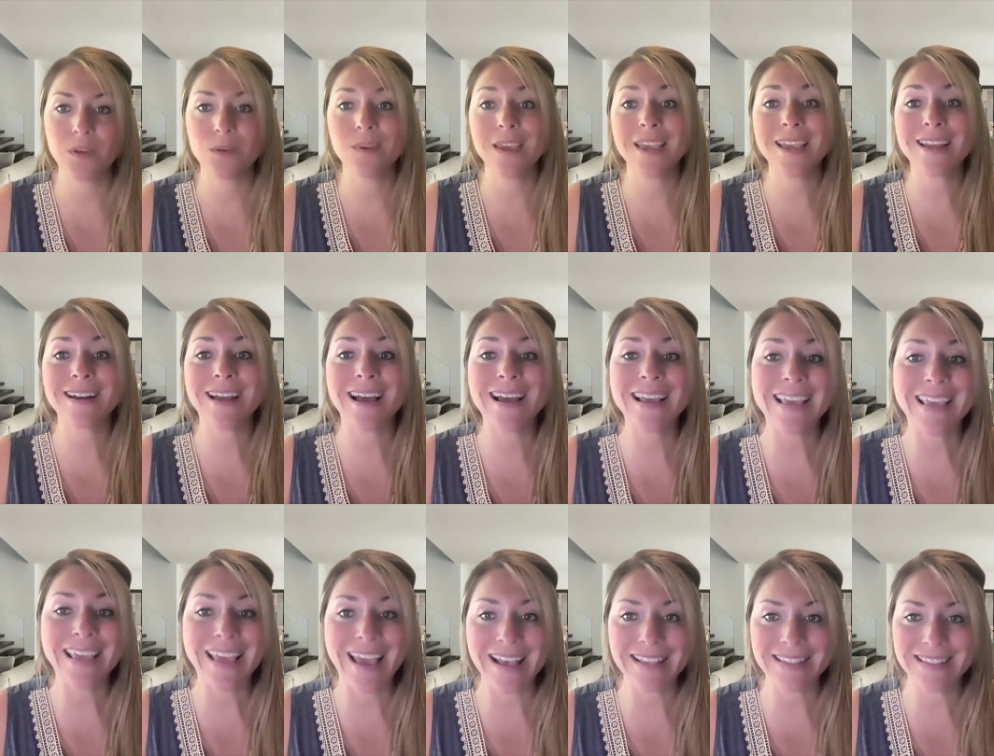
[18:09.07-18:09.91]
You
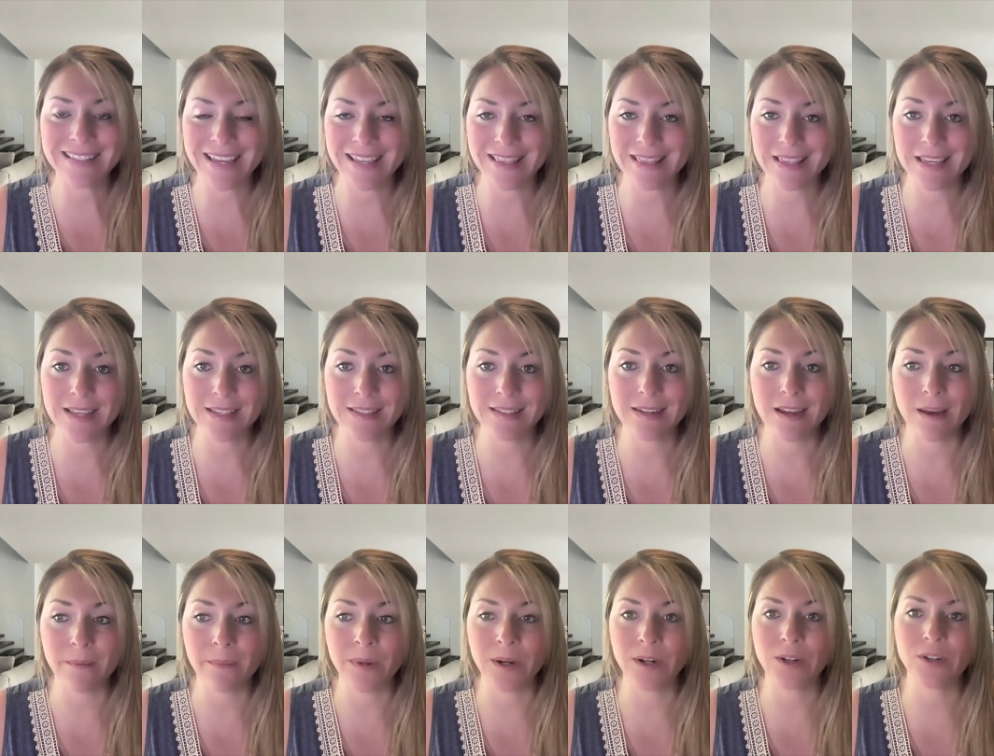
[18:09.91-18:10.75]
cannot guess at these
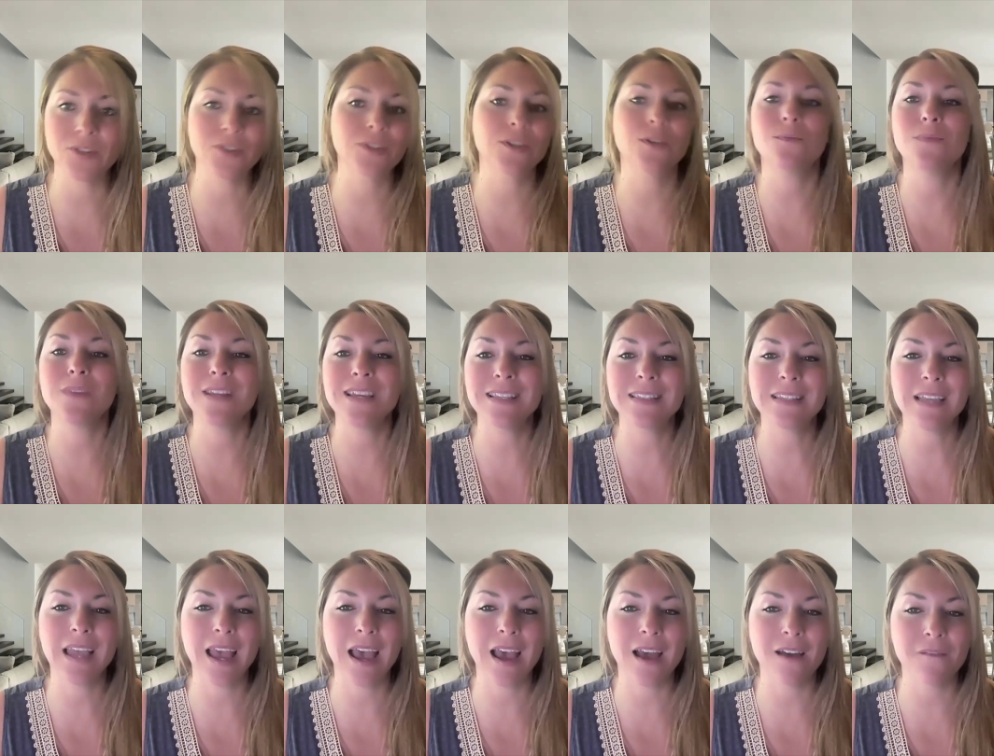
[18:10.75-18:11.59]
numbers. You need
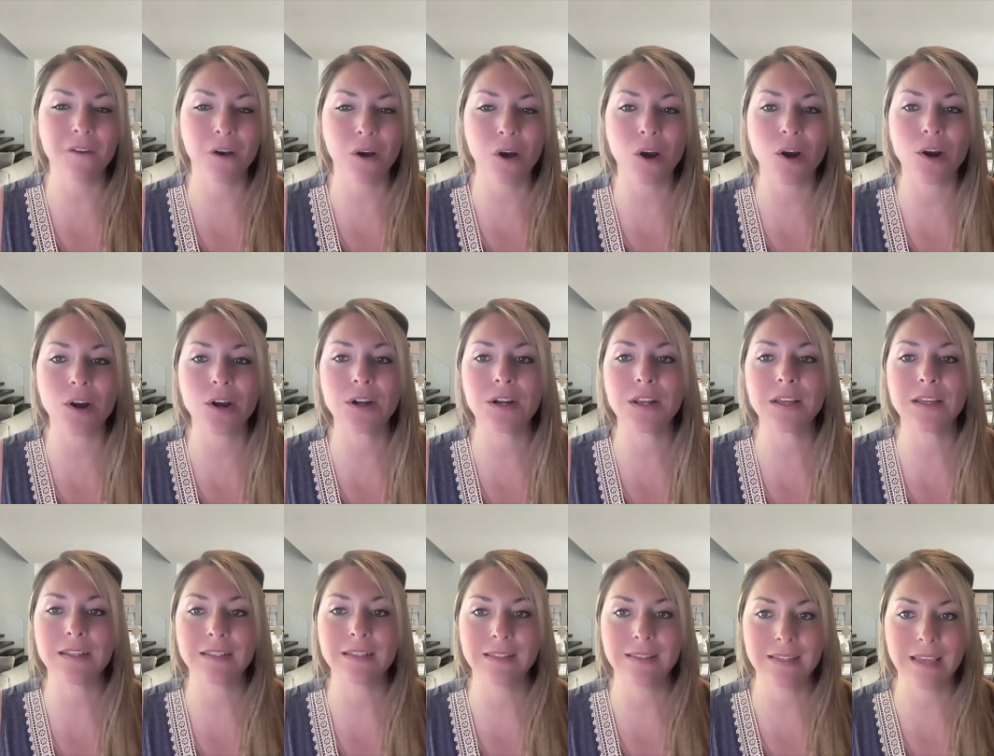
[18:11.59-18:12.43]
to have
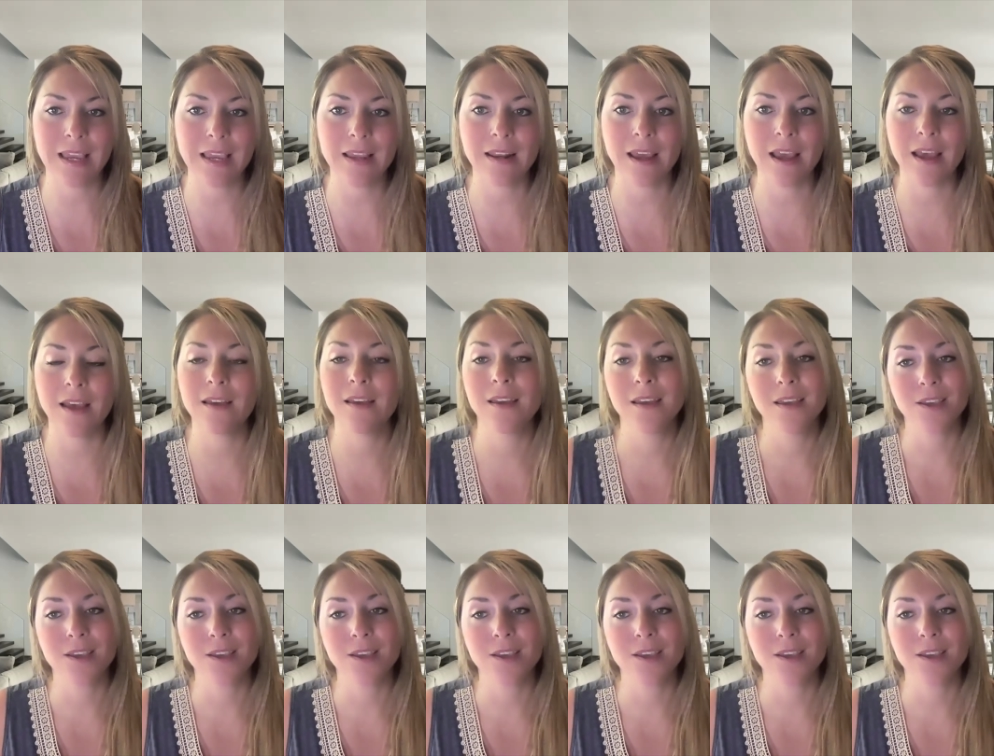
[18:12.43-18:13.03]
hard data.